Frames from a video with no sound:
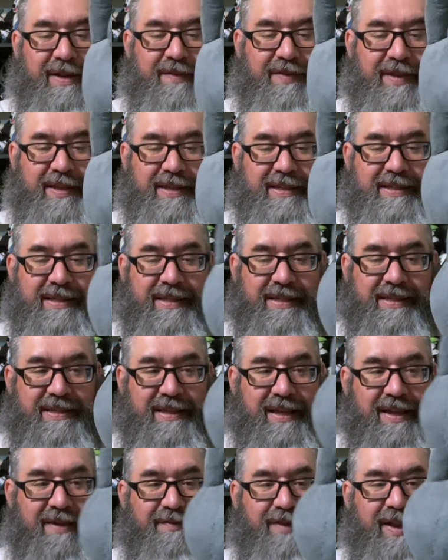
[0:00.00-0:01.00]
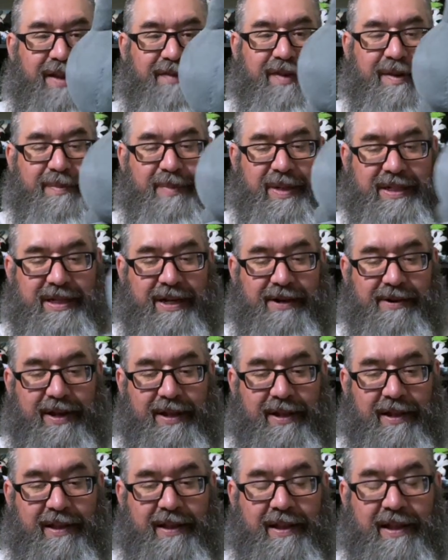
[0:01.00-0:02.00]
this is velvet
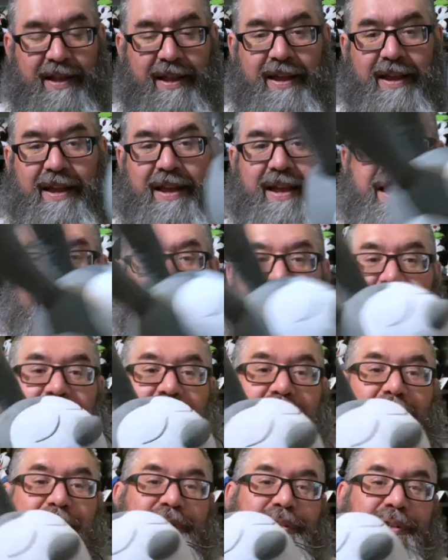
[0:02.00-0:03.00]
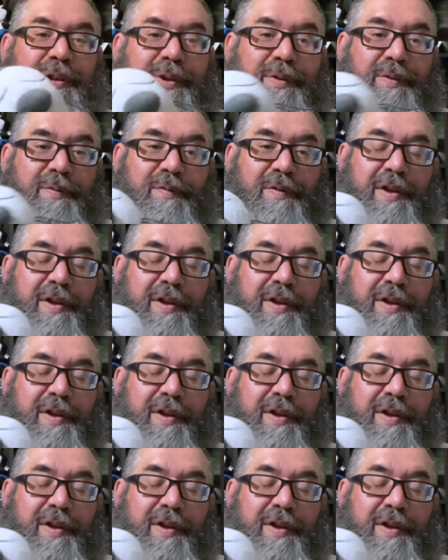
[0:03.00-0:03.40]
material. So